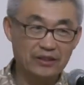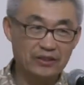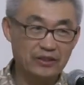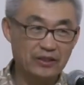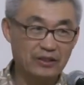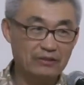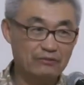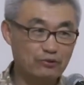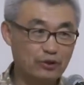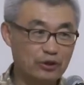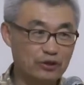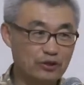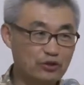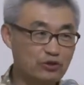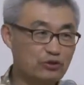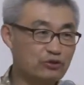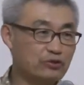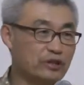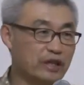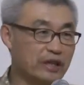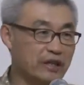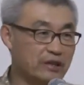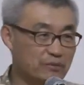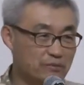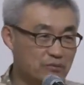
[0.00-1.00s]
they have won
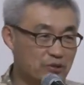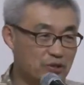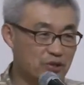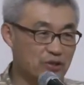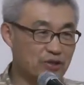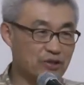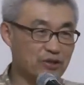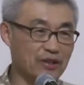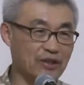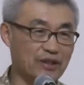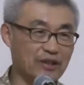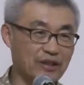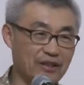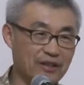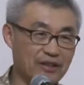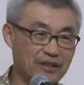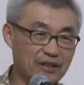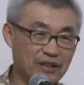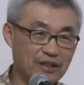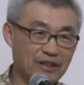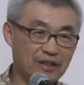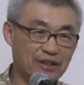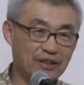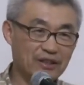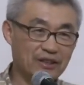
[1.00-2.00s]
2 games
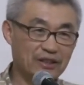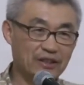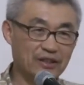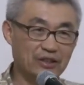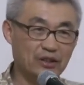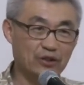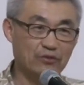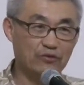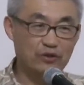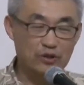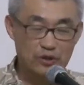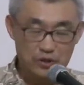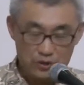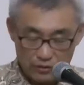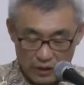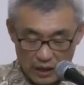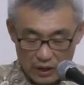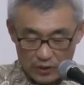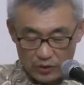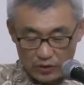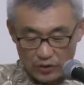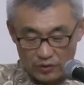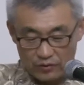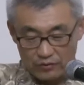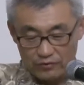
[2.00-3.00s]
in the first
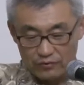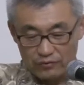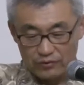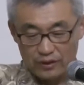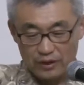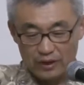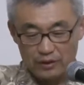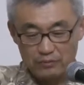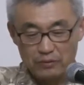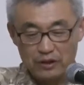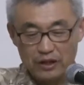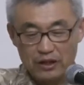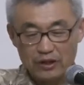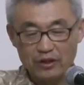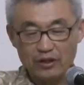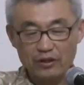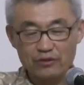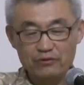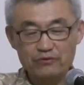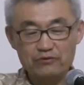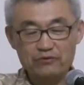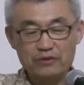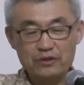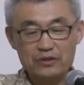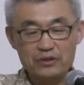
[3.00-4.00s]
round of
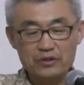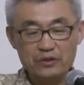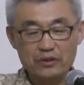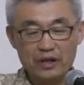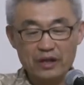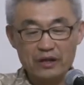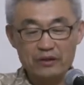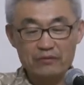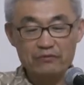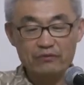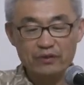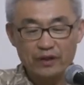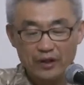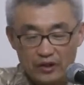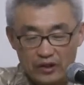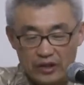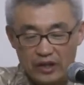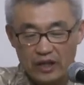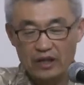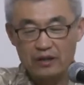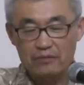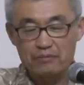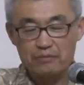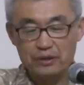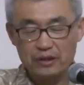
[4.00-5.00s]
playoff. So I'm very
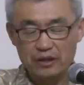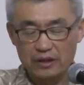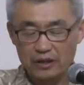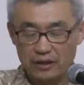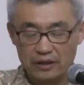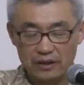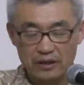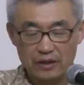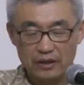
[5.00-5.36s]
happy.